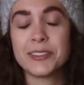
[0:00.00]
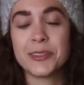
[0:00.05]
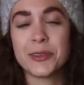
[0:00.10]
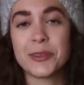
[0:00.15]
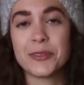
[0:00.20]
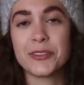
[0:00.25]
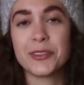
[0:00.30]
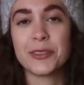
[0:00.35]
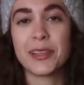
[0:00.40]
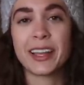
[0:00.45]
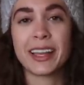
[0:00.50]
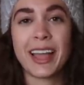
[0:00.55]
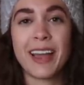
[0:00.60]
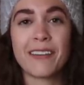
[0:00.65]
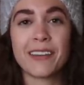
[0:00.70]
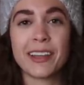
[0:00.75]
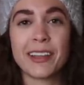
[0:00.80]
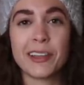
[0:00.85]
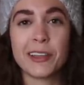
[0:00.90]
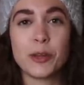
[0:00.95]
So if you like
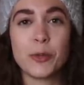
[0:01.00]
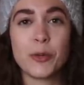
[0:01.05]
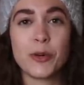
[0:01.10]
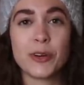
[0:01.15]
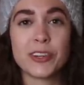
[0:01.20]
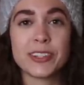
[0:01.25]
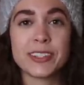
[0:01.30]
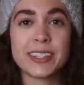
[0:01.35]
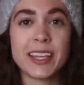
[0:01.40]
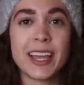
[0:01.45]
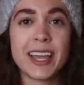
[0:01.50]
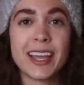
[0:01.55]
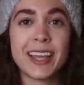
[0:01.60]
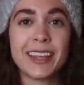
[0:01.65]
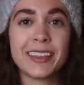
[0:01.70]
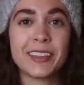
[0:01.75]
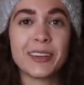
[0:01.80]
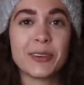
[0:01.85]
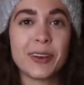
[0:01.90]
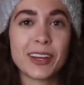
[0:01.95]
having a little more say
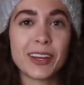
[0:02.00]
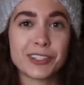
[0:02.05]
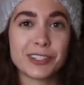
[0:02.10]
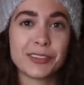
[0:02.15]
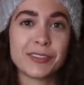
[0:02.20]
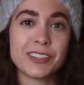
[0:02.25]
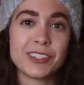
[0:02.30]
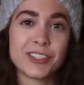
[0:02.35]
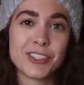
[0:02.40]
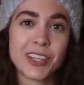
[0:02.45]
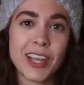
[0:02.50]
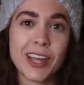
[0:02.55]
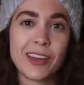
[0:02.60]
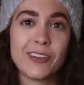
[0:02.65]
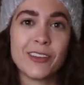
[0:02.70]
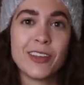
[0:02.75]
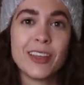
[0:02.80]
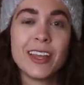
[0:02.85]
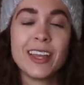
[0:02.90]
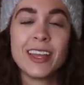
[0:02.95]
in the direction of this
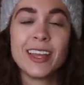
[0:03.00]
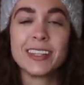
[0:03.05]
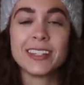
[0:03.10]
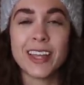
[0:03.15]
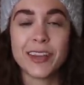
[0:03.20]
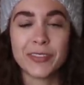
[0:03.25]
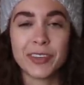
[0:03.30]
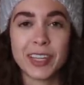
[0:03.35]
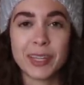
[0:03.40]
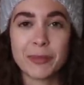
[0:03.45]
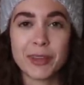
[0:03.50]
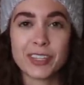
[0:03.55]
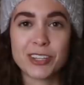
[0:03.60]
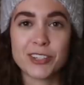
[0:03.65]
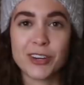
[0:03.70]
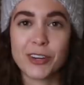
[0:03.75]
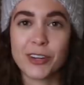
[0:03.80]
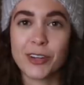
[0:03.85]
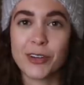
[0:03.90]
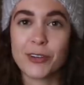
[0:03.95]
channel, definitely make
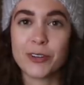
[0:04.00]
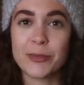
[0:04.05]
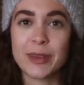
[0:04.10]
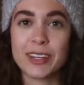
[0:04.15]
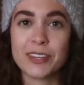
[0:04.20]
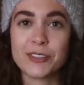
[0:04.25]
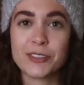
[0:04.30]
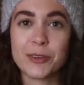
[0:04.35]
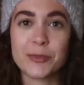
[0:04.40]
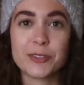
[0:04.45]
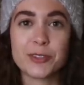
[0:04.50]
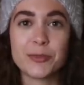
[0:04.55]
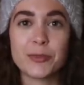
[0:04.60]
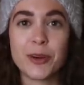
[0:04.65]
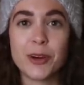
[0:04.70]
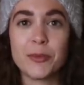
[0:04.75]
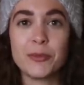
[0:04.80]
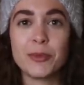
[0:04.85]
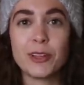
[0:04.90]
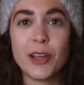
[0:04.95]
sure to go to my description
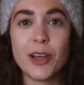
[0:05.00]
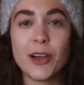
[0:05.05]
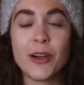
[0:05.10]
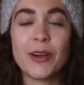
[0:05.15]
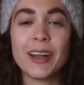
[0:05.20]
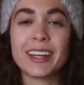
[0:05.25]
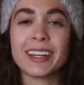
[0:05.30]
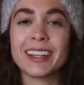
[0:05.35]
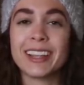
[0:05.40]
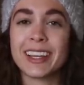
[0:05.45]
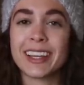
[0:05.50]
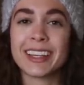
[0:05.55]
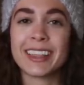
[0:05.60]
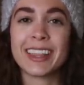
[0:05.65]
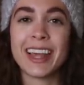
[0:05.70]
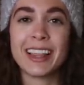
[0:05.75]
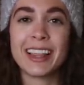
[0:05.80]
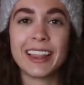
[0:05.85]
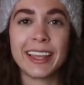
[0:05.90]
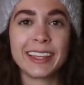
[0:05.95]
bar below and click
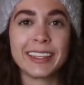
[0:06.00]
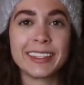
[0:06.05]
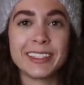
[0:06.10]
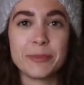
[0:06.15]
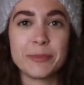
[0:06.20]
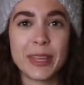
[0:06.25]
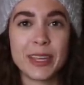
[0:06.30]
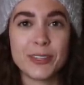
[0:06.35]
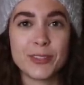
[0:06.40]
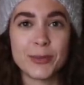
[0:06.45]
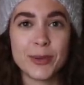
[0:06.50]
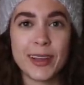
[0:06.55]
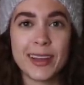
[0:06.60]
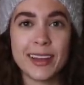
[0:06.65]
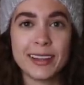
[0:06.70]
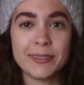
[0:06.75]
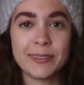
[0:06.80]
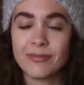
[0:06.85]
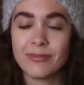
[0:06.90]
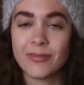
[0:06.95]
that link to
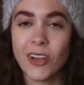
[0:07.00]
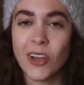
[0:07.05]
Patreon.